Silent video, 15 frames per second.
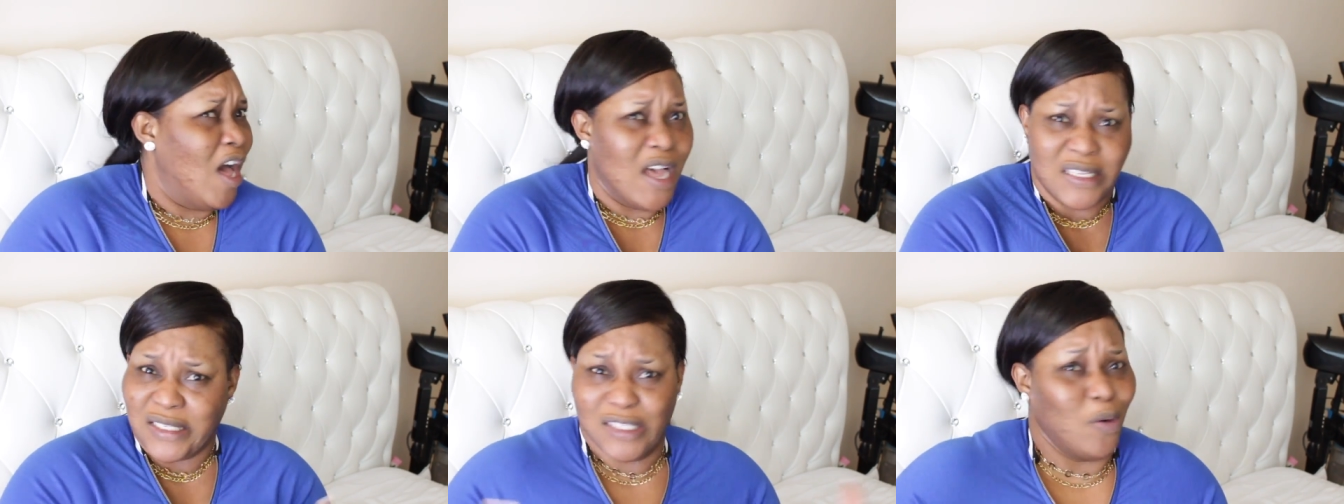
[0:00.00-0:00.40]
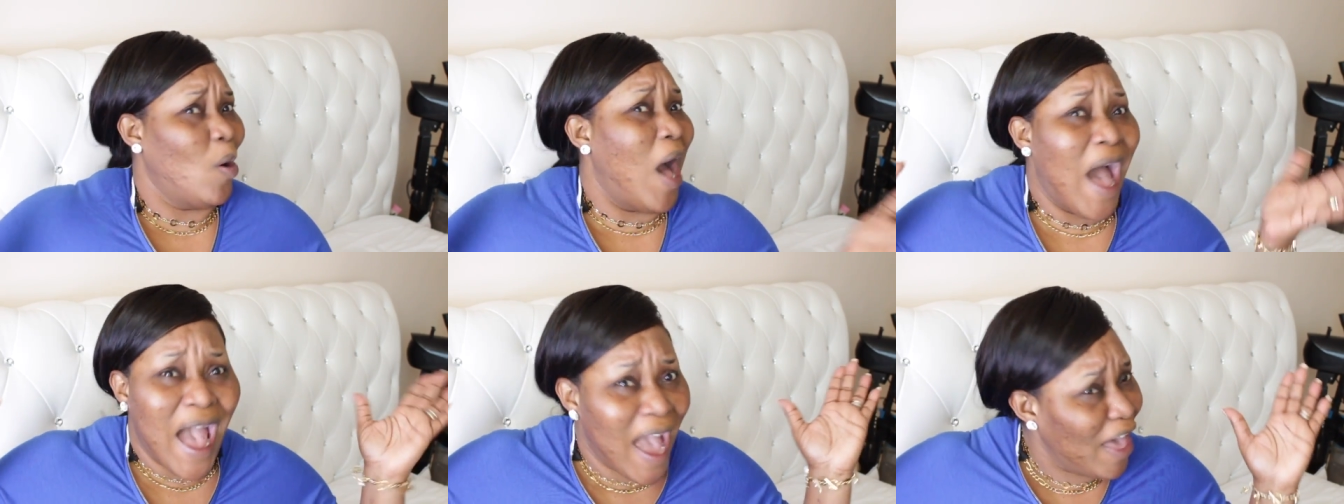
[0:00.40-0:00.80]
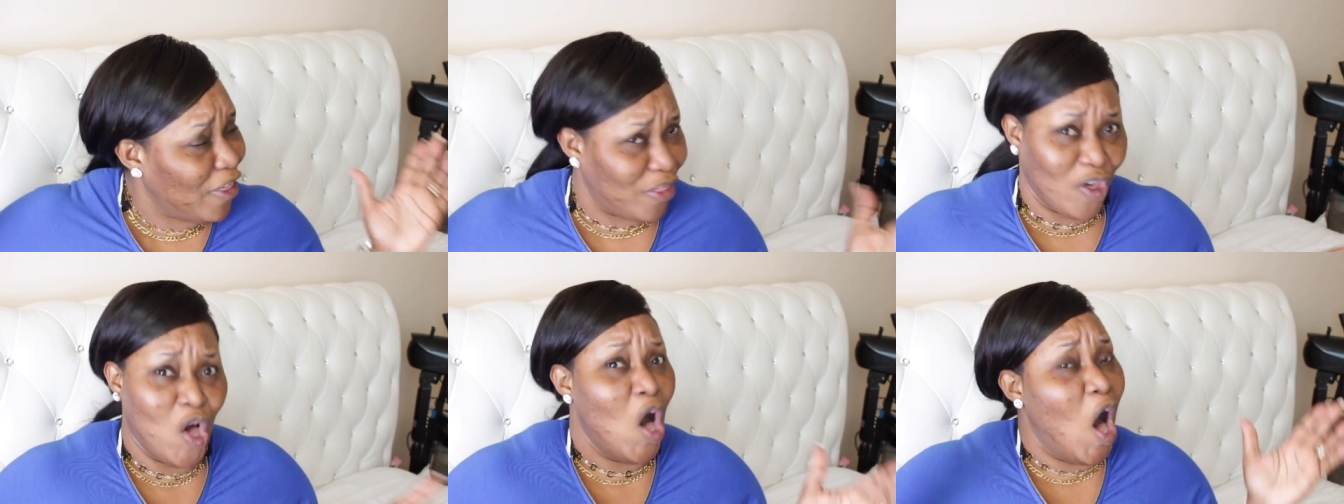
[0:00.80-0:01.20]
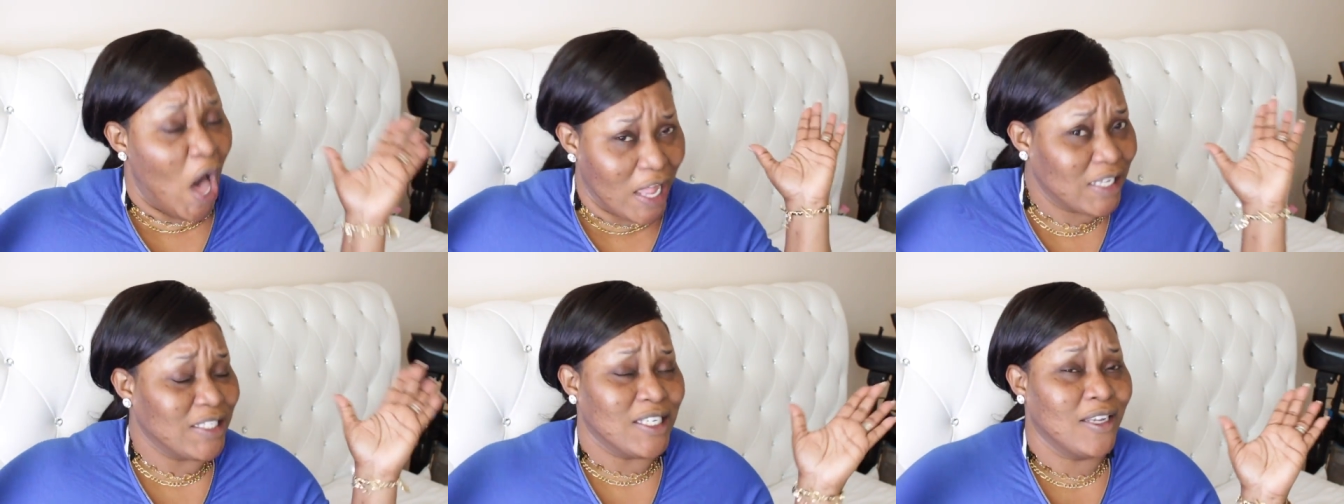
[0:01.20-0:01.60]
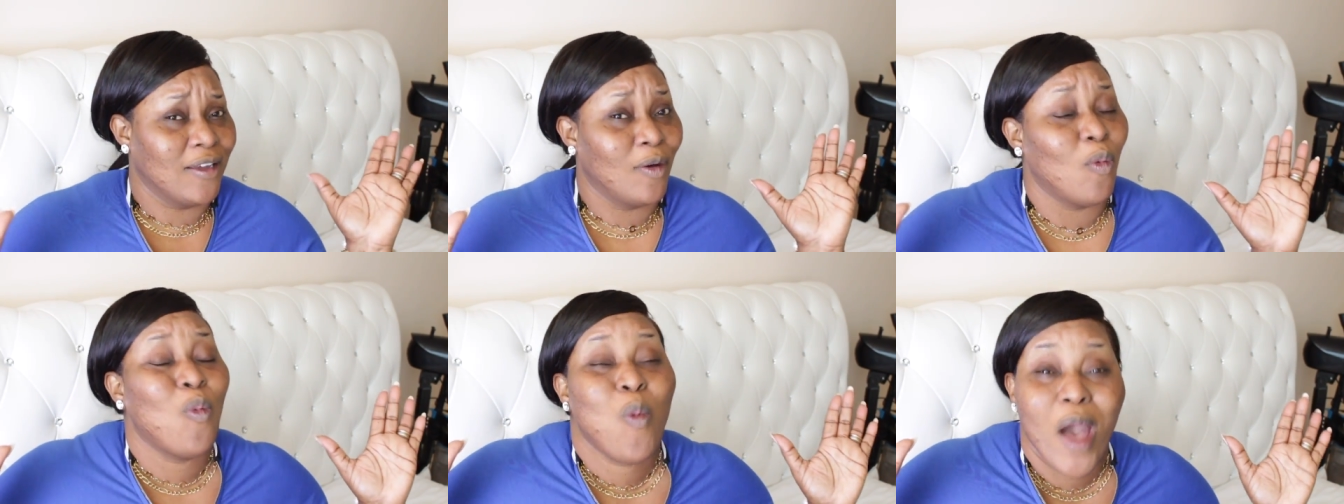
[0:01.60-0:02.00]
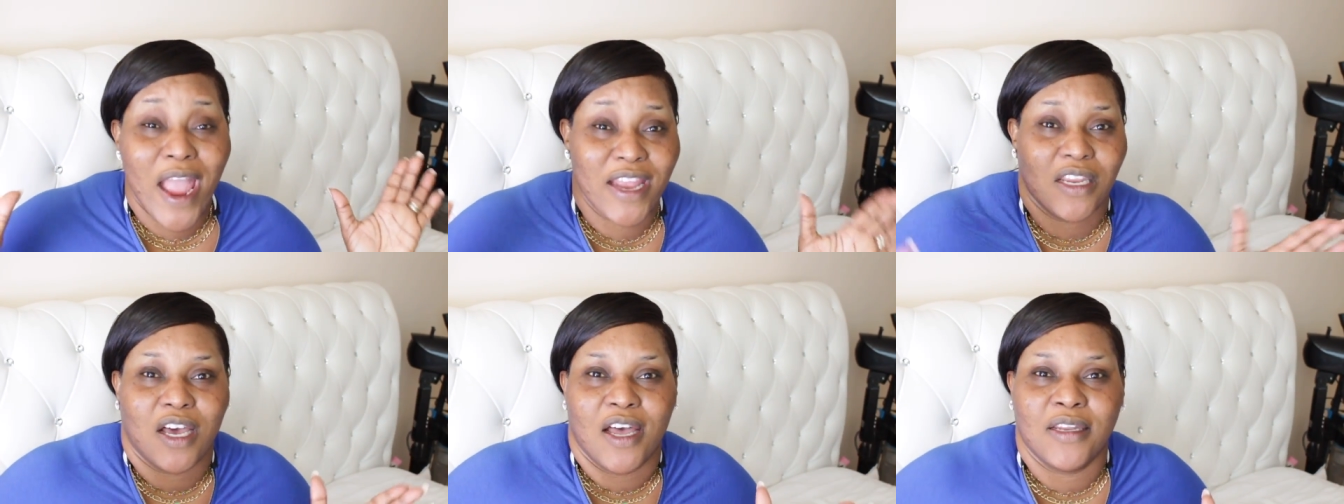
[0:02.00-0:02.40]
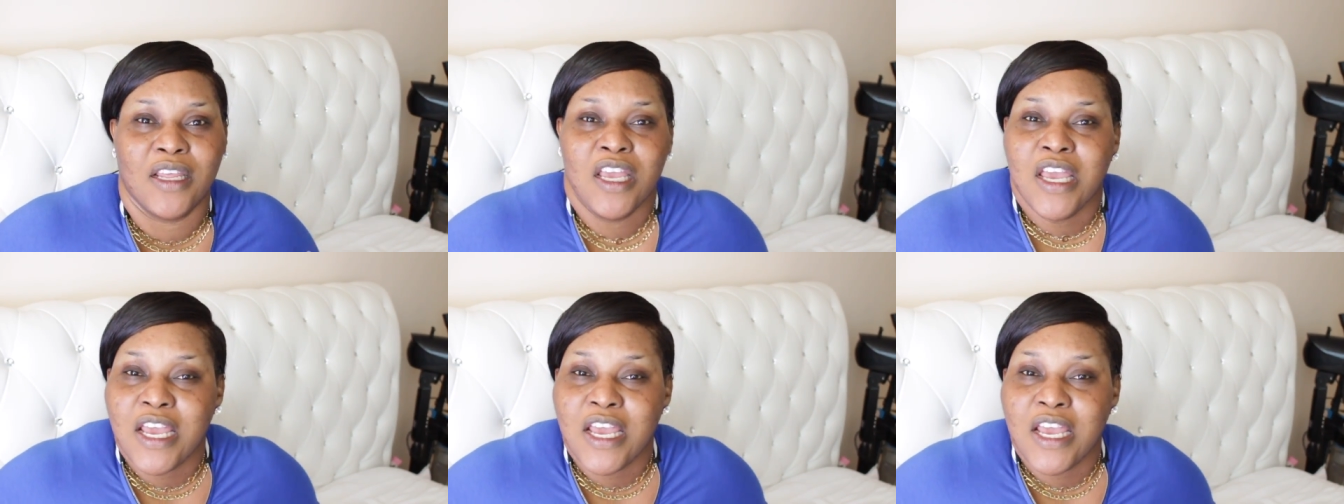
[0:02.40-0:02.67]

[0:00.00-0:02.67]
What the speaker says: So I thought, why not?